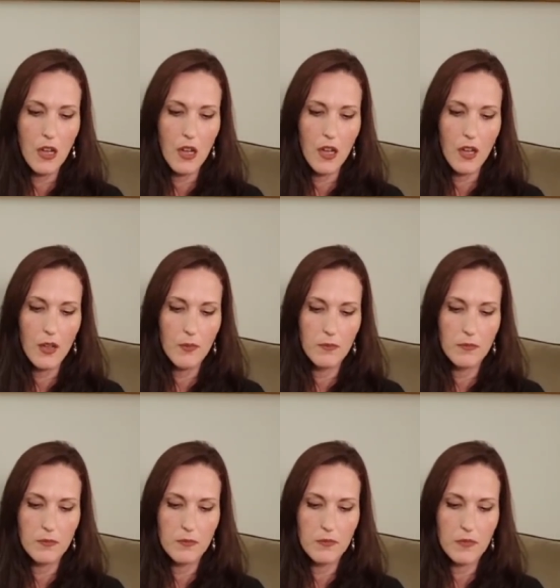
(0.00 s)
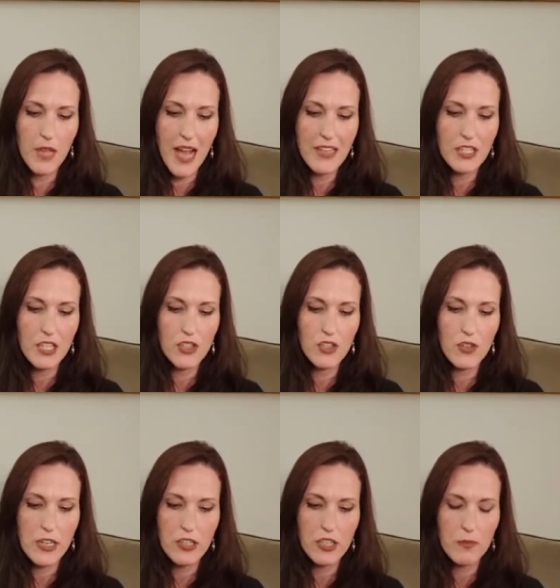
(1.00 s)
Um, as he
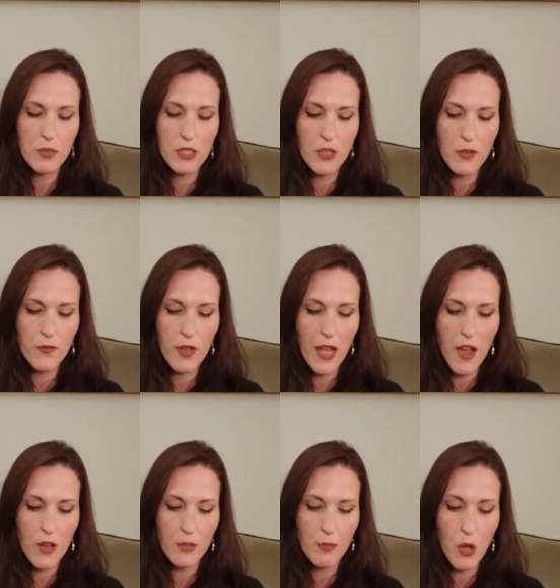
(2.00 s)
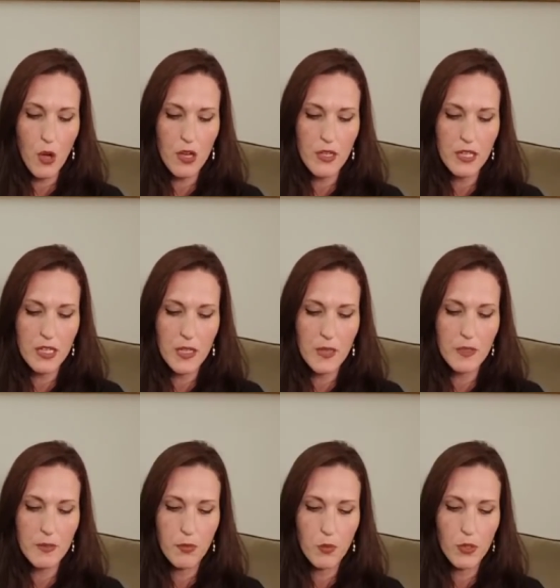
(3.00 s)
stretched himself out upon him, the
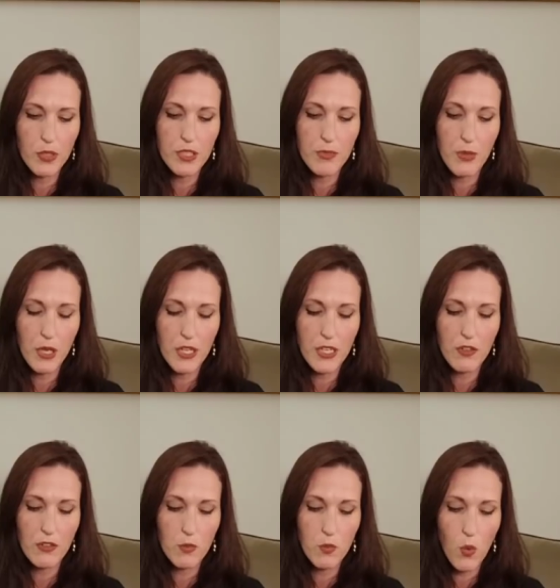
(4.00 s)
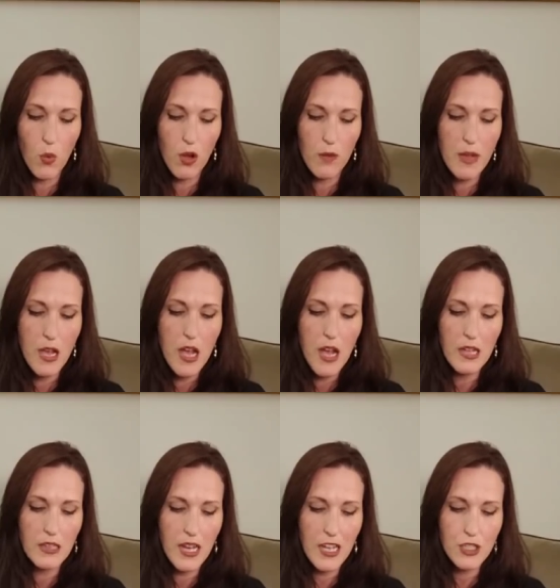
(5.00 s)
boy's body grew warm.
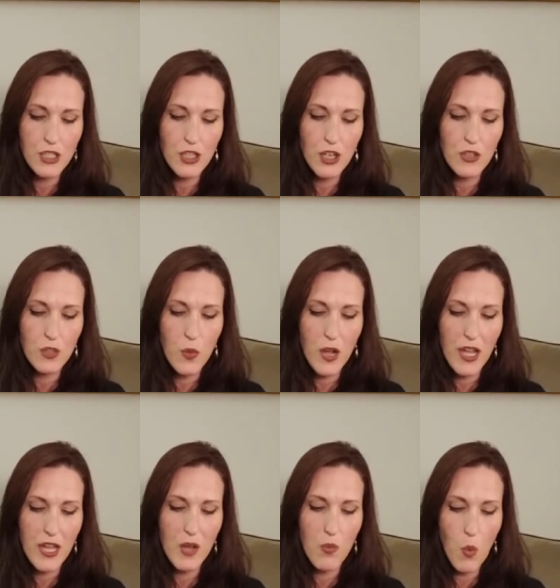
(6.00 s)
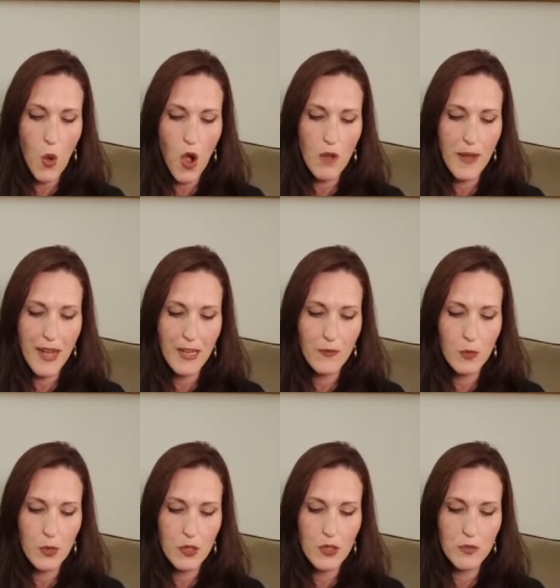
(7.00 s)
Elisha turned away and walked back and
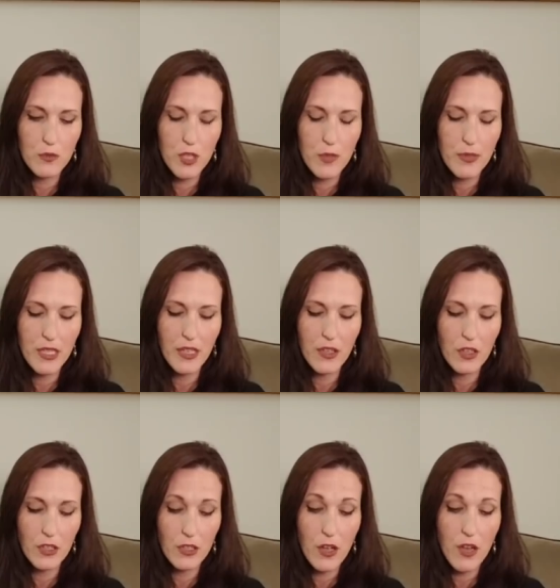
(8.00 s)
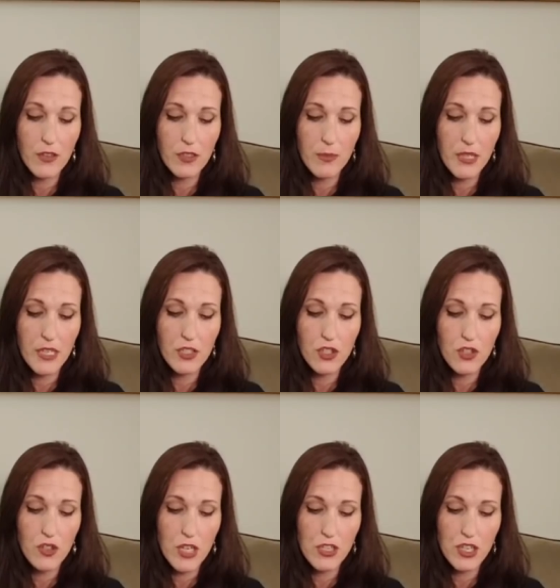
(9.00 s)
forth in the room and then got, on the bed and
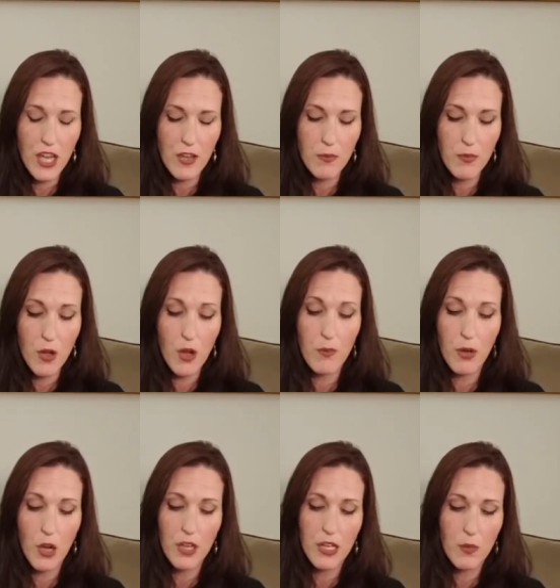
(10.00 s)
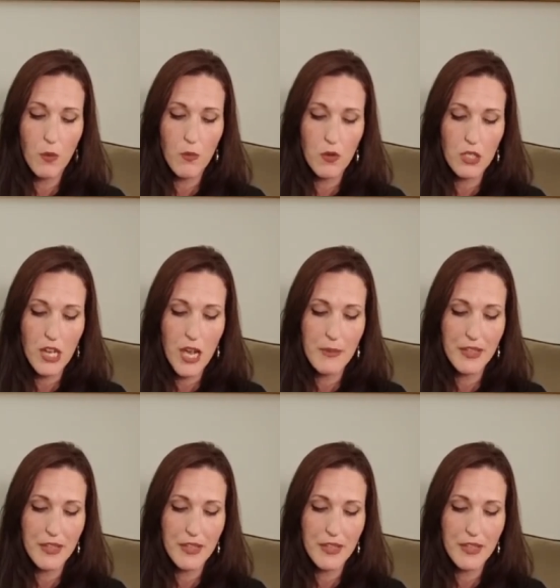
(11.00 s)
stretched out upon him one more time.